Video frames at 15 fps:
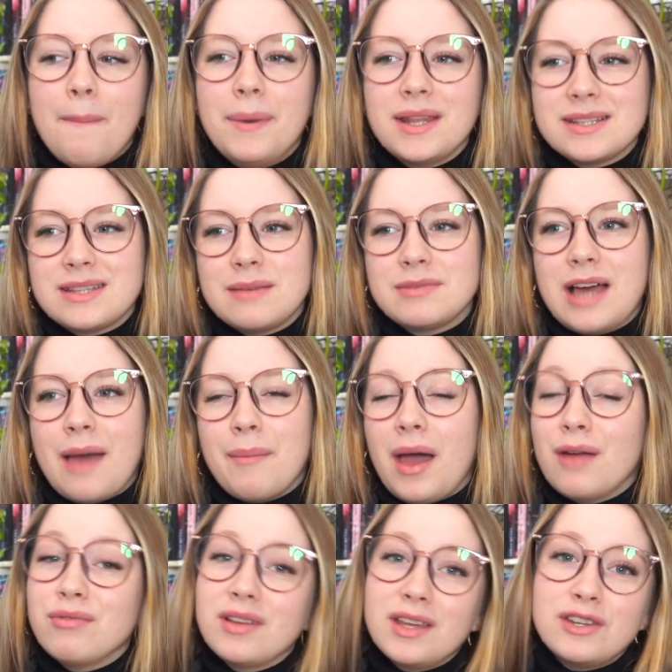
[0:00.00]
but at the same time
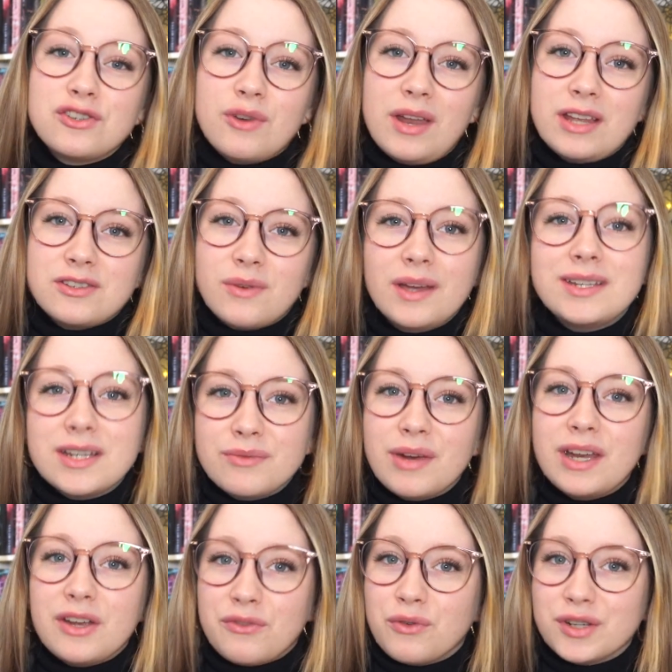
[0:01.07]
I really enjoyed it so I did
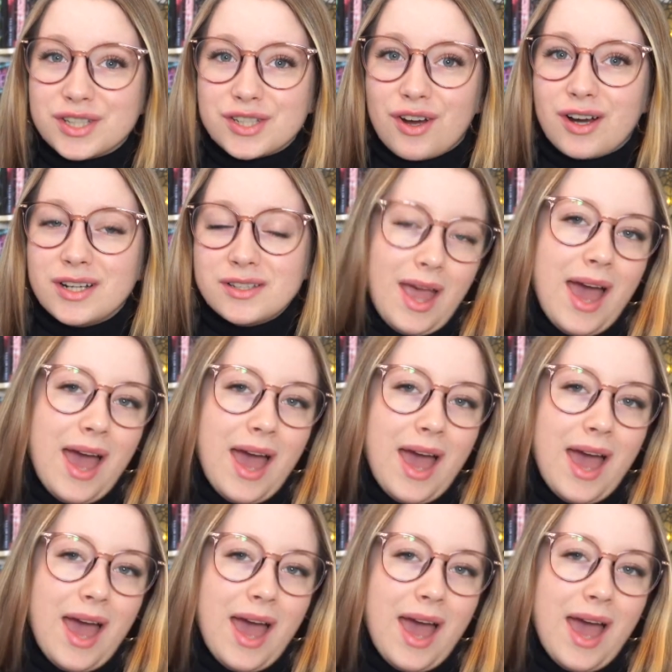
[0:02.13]
rate it four stars